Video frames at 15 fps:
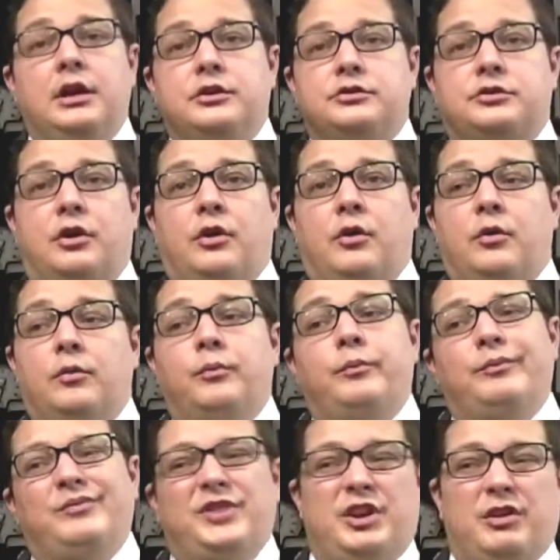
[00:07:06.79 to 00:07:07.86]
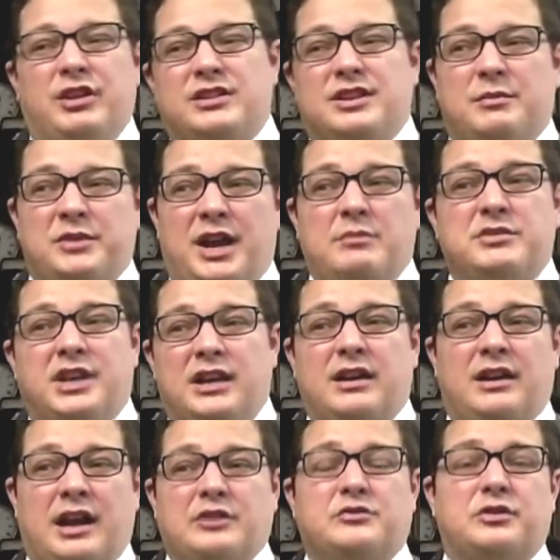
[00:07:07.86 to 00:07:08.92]
So you can sometimes get
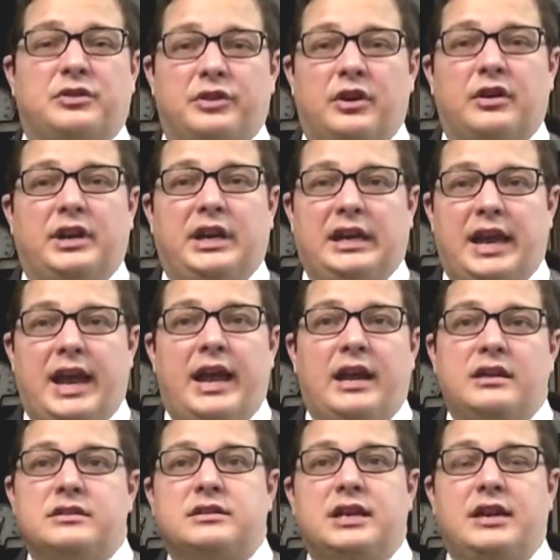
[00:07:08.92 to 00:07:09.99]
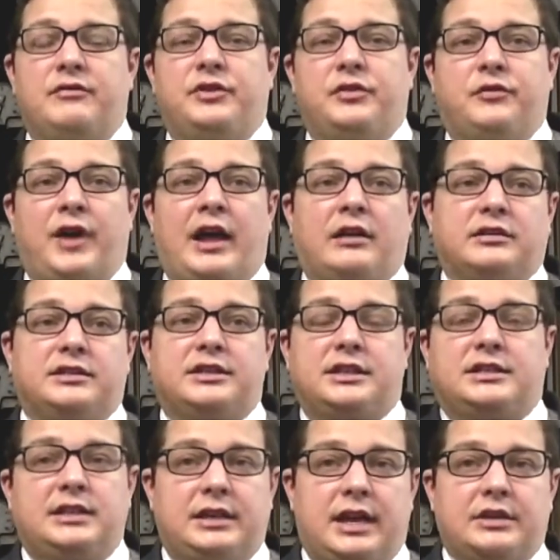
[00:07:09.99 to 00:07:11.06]
an extra 30 days if you file
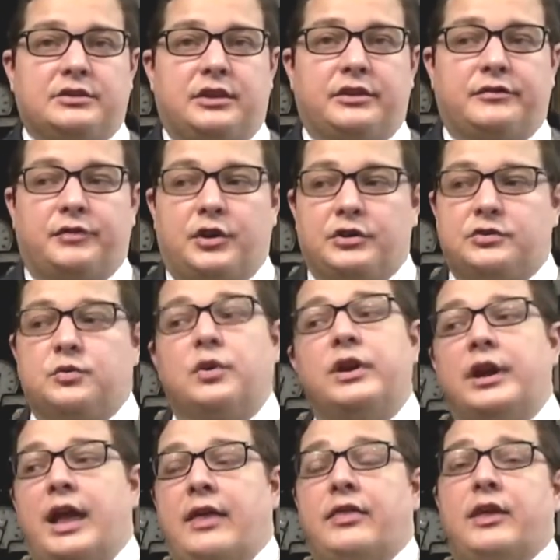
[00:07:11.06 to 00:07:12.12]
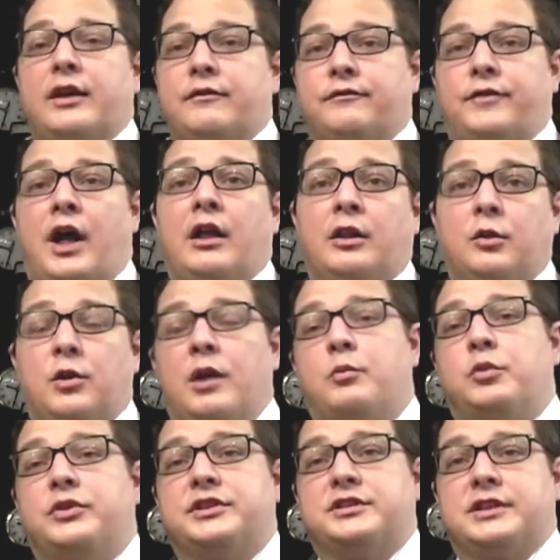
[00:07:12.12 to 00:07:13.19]
60 days on the first one and then follow
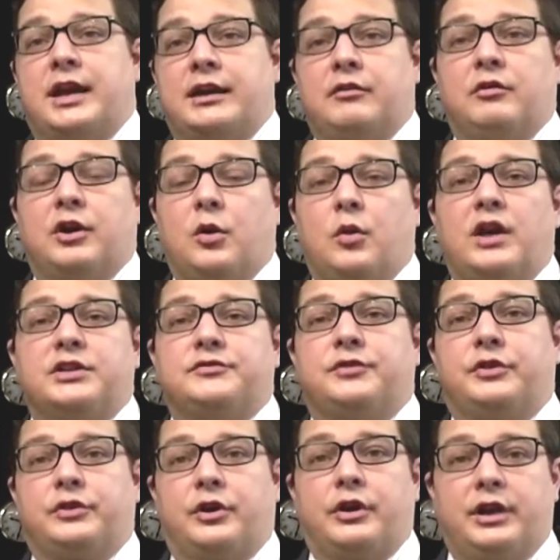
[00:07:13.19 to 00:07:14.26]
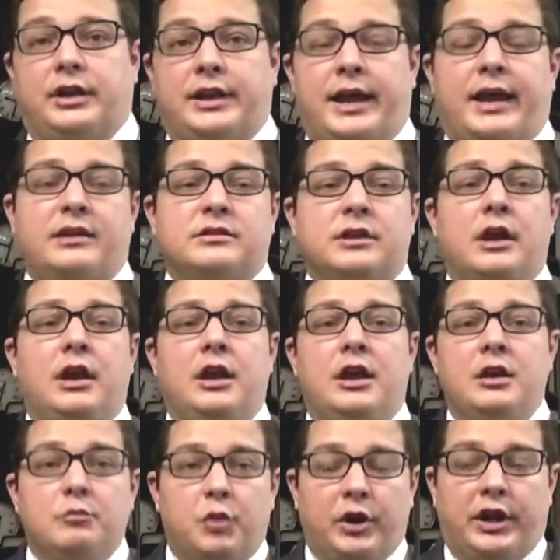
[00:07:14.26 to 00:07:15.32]
up with a second request for 30 days,
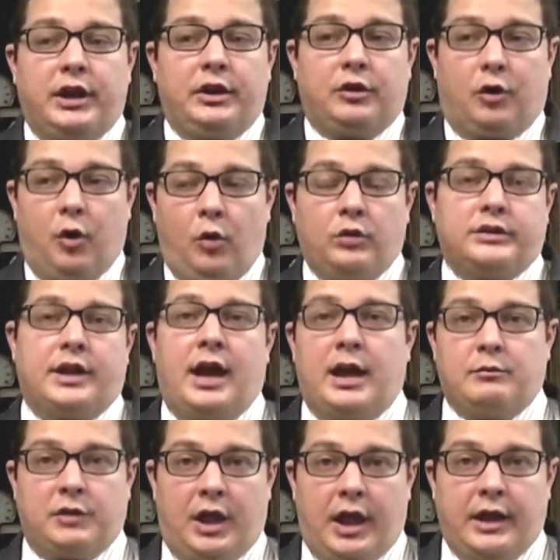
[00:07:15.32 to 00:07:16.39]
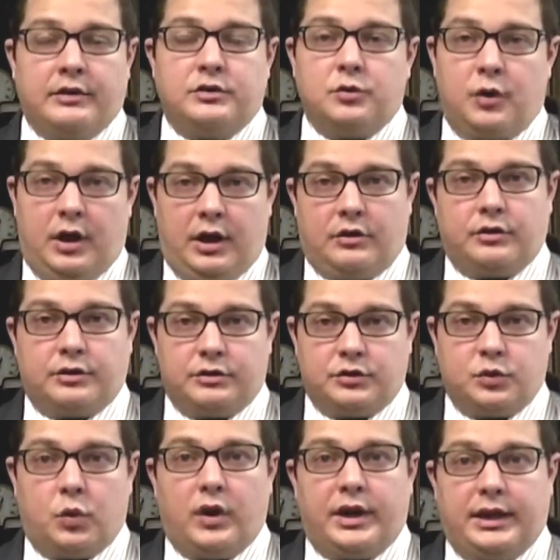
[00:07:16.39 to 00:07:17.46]
bringing your whole timeline to
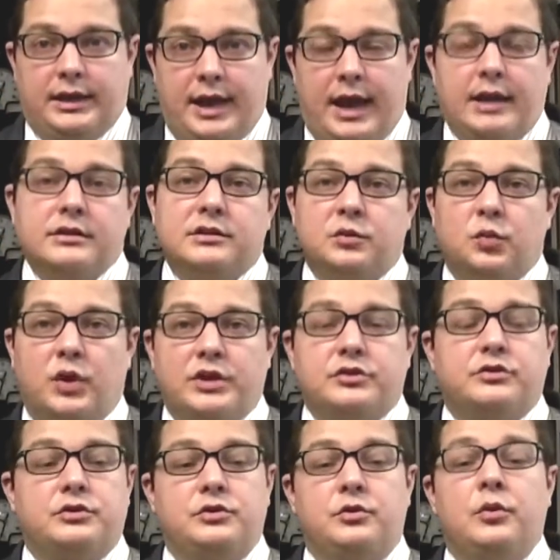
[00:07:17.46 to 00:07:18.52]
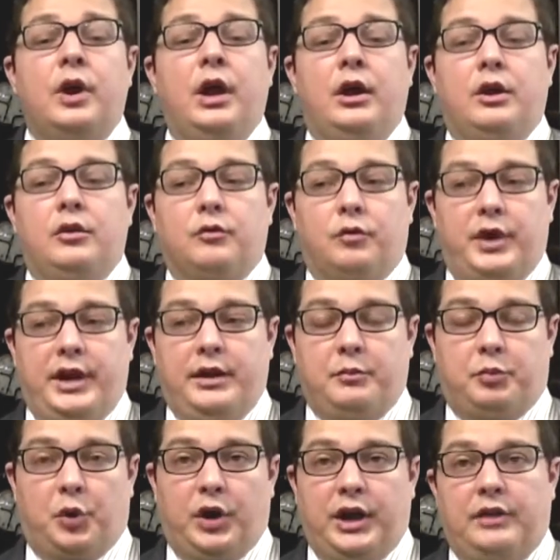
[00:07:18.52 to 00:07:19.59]
120 days in which to read a
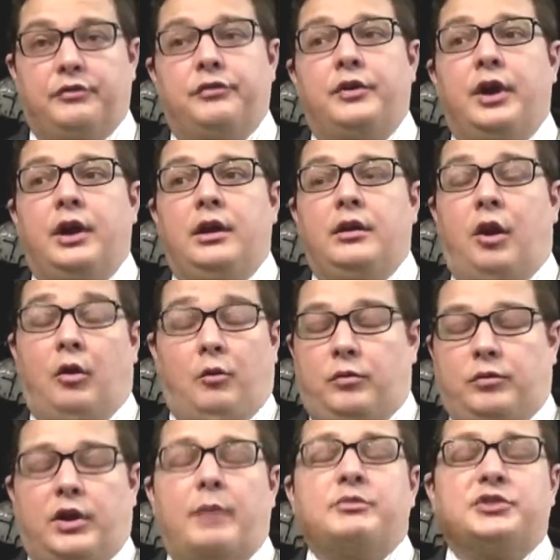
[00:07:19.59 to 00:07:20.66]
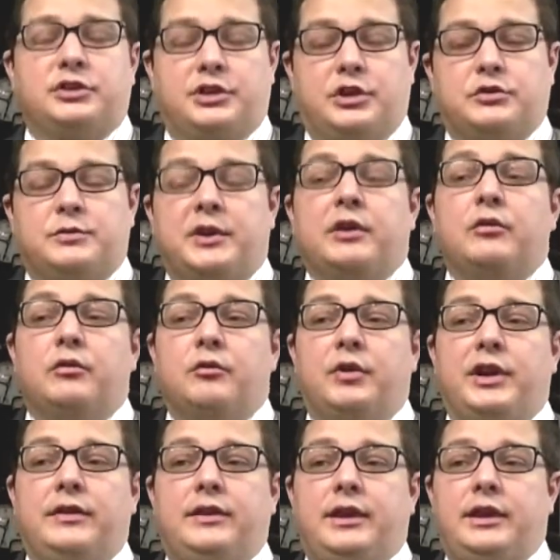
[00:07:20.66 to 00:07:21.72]
brief, or well, excuse me,
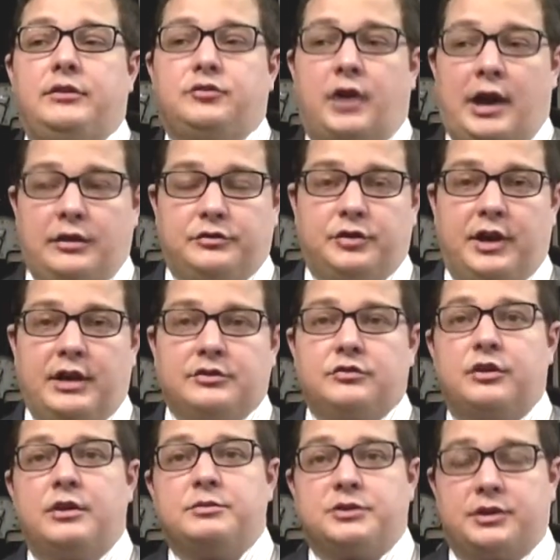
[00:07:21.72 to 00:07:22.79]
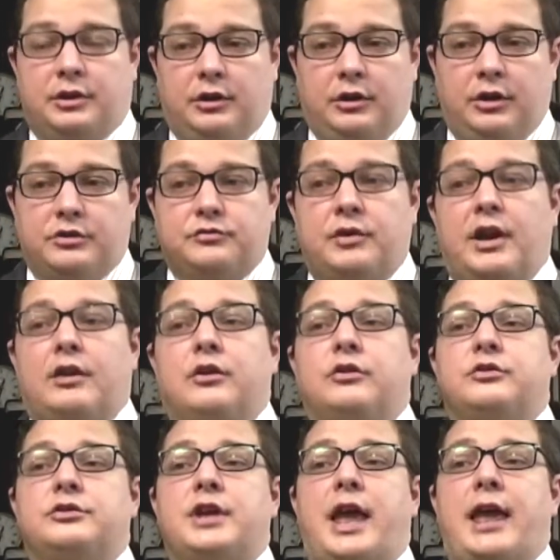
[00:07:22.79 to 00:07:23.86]
read the trial transcripts, the clerk's
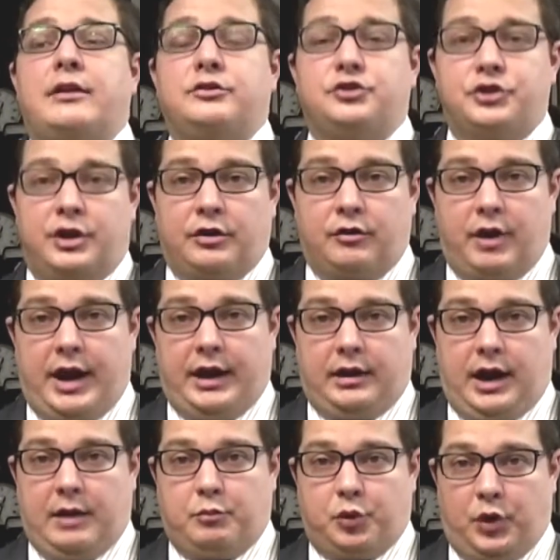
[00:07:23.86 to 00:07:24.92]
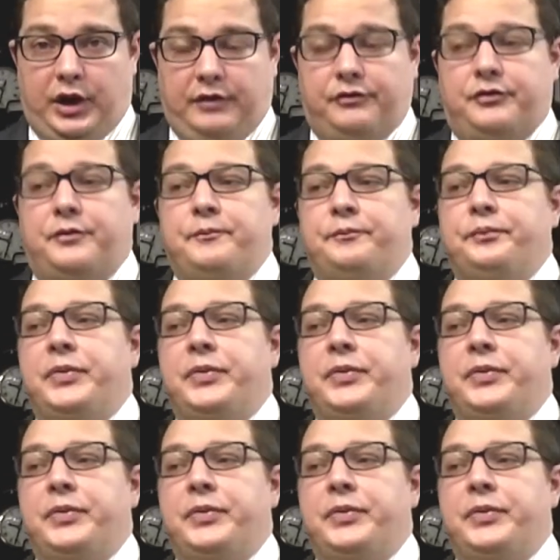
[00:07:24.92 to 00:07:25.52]
records, and generate a brief.